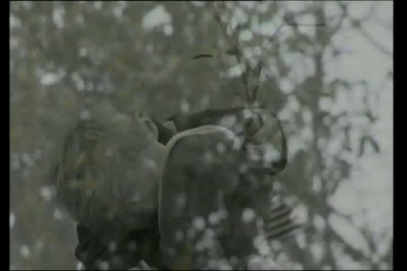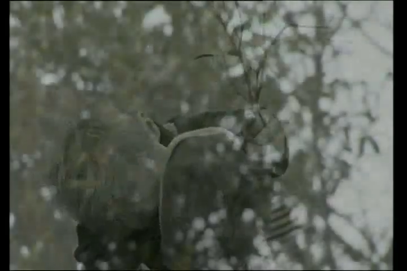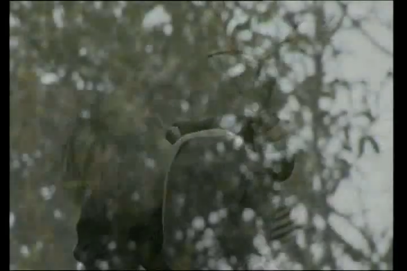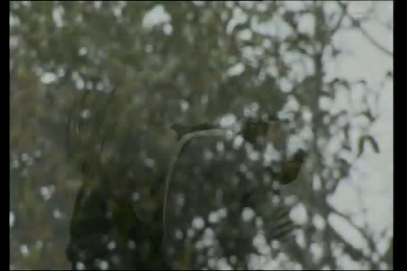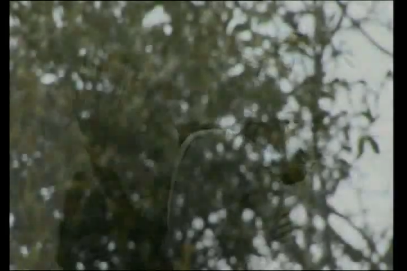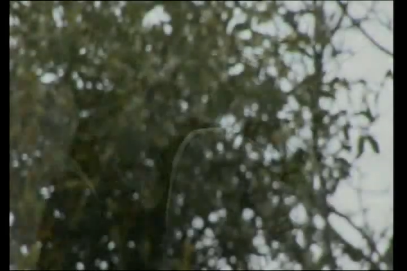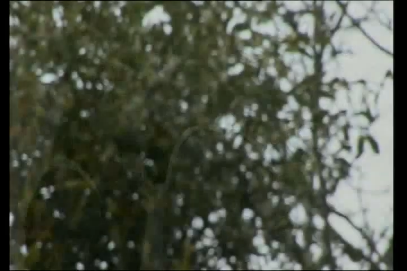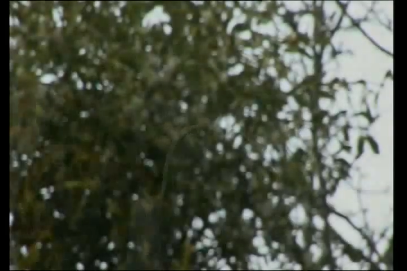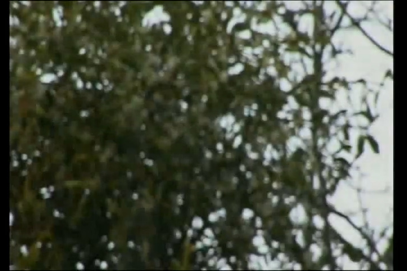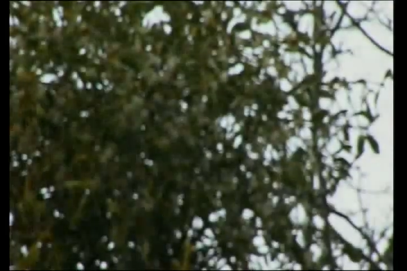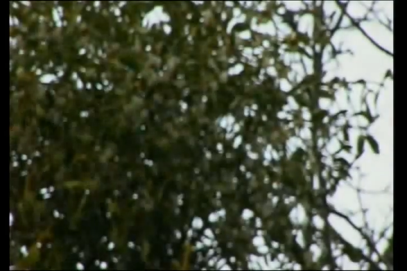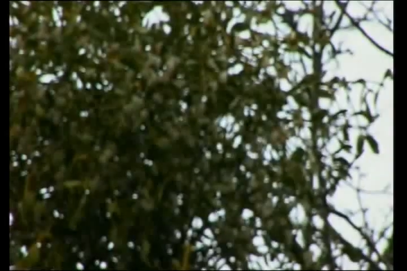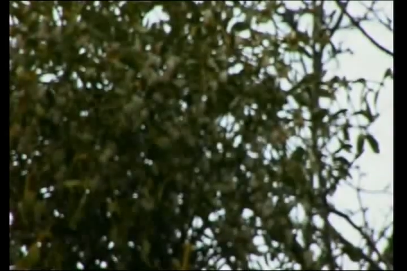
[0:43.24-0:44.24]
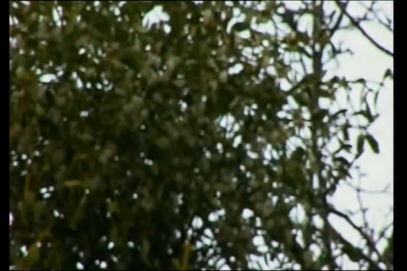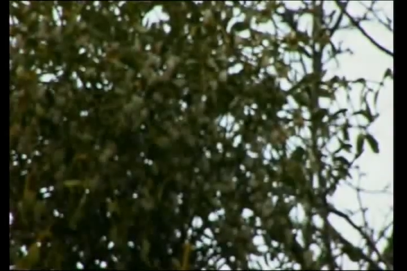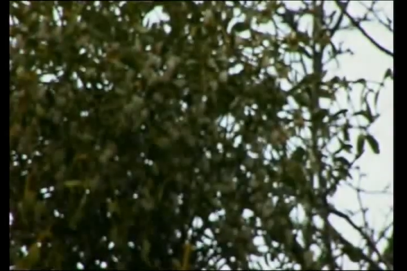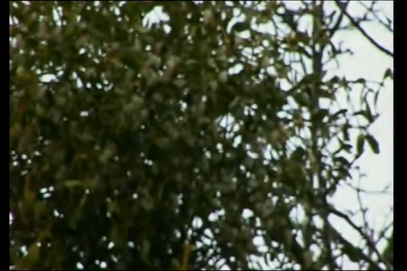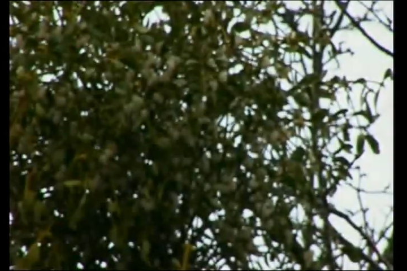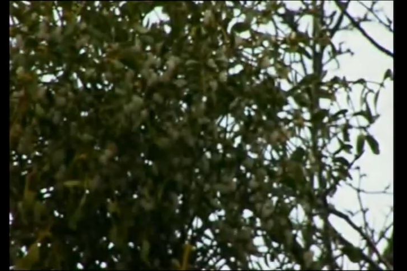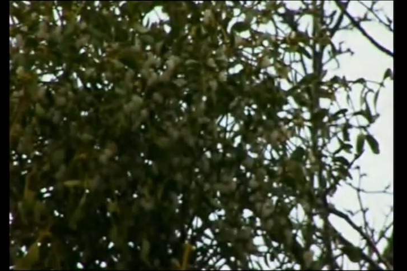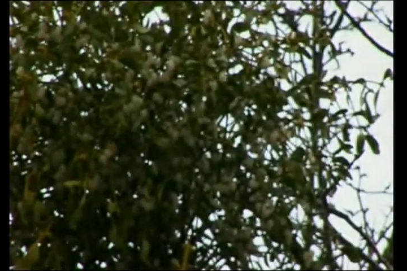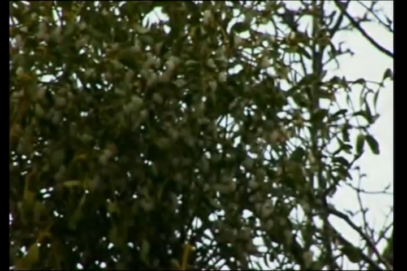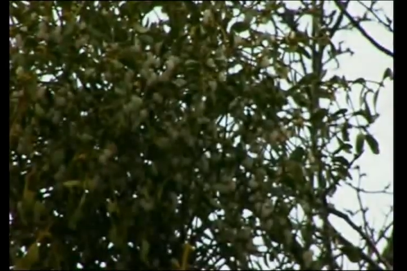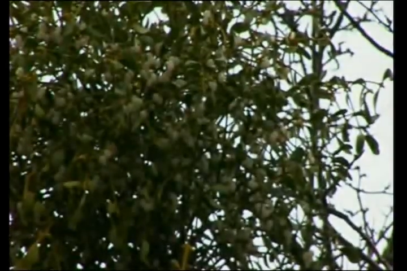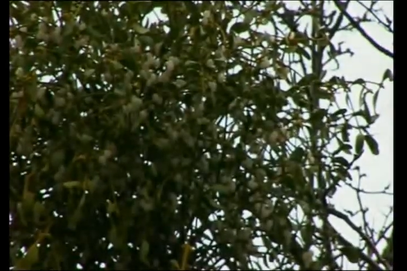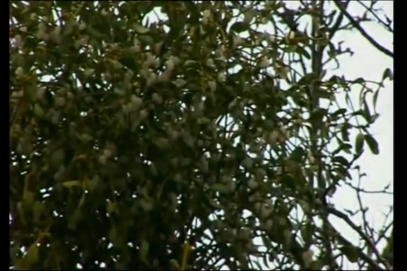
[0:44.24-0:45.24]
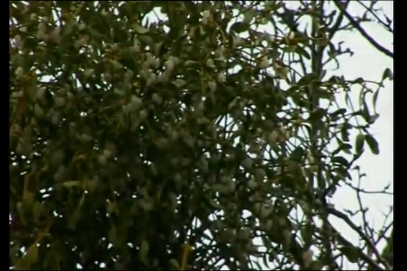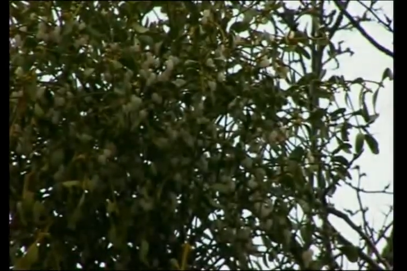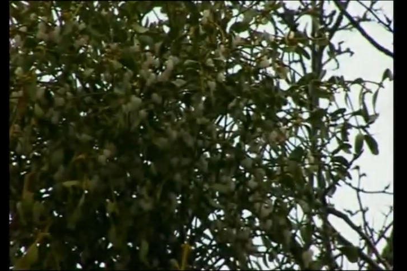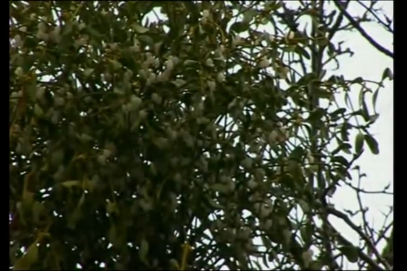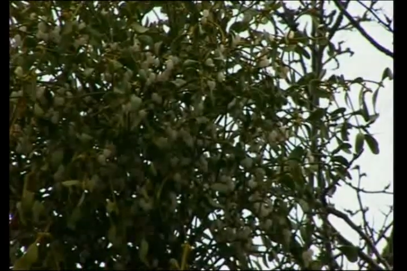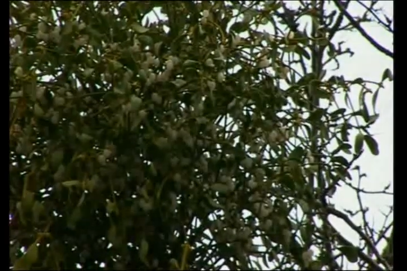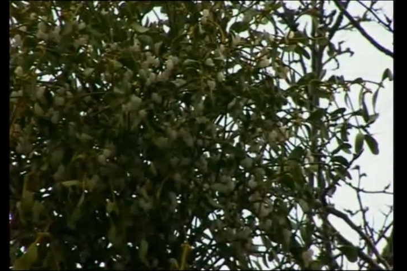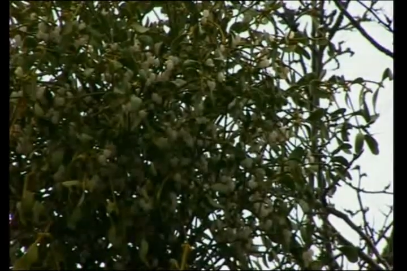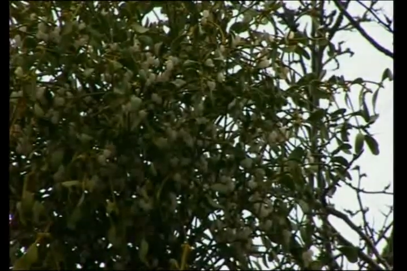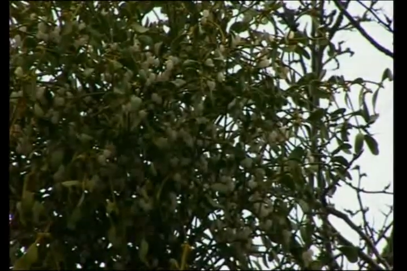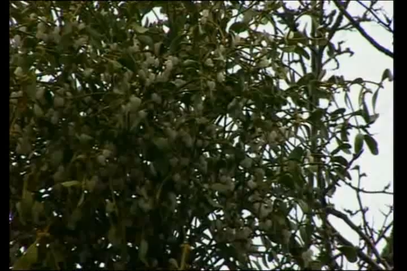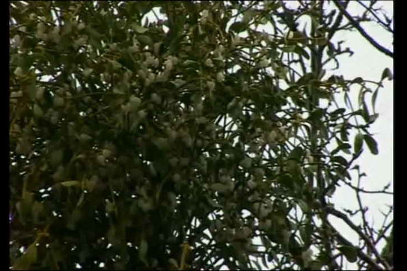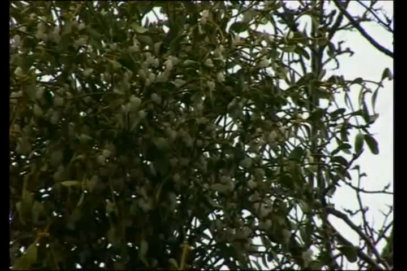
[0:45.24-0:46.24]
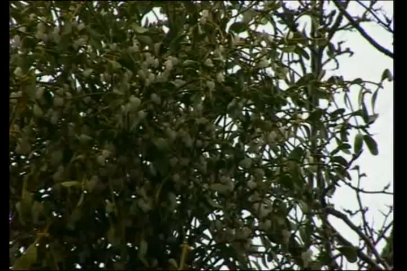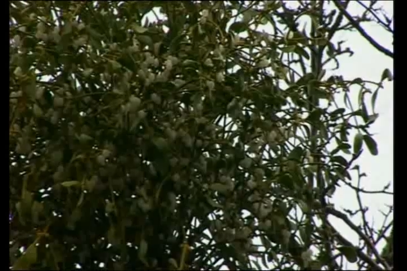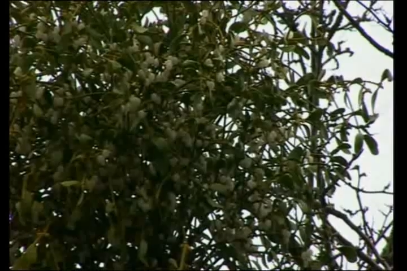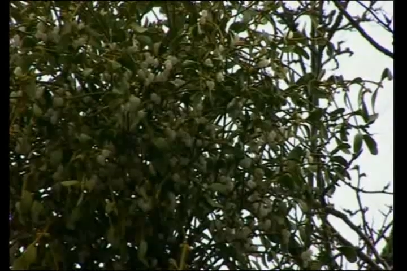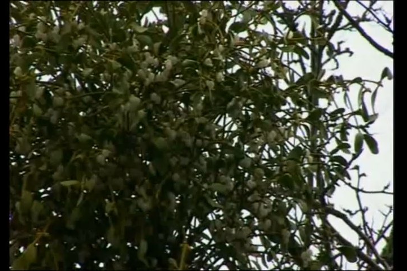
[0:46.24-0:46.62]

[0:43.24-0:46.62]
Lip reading: (no speaker visible)